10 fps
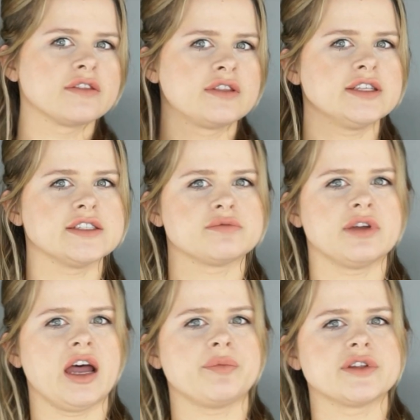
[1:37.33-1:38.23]
This is what
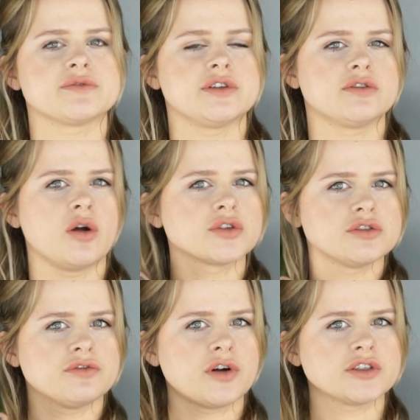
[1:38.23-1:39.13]
happens when you go
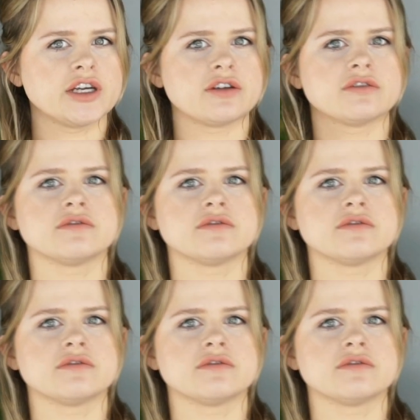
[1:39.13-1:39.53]
too far down.